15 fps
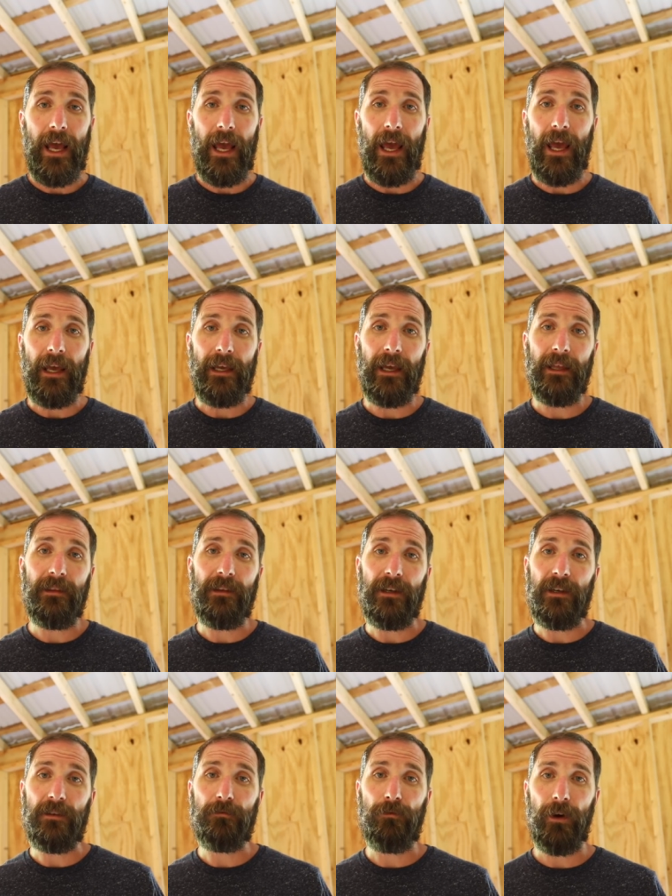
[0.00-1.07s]
and get
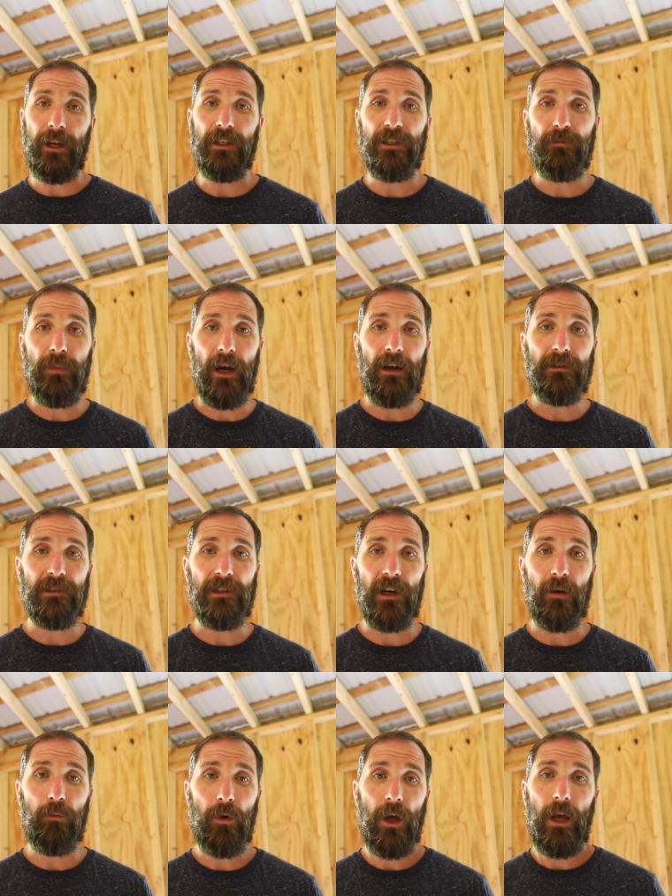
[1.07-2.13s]
these rain spouts
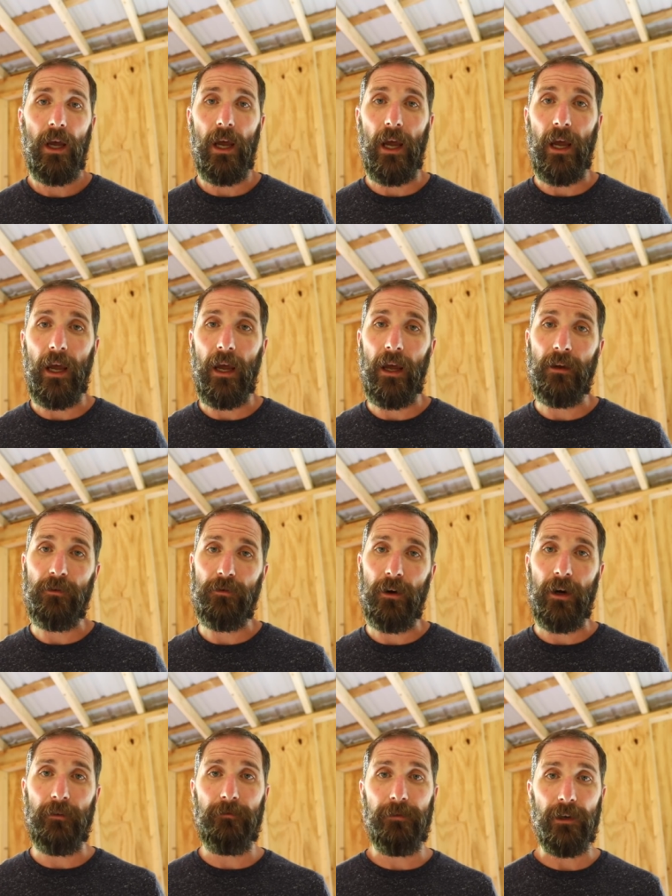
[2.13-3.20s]
up and
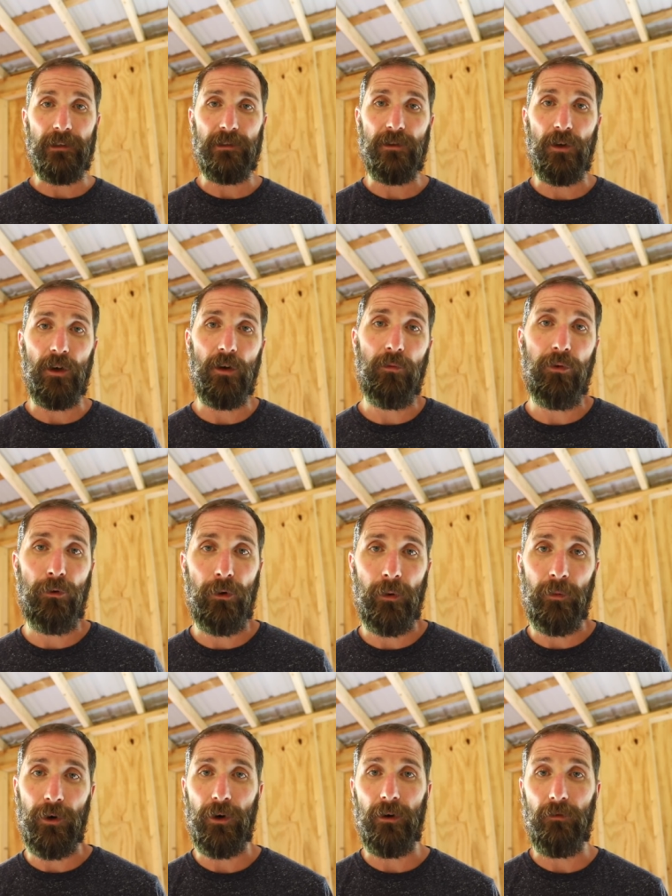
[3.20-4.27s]
try to fix the
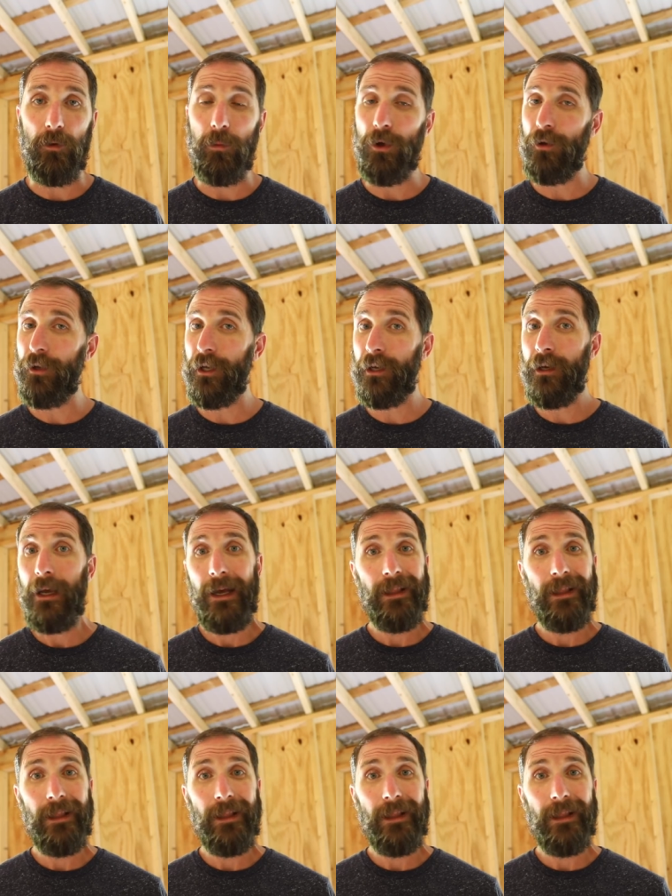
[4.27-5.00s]
perimeter of the building.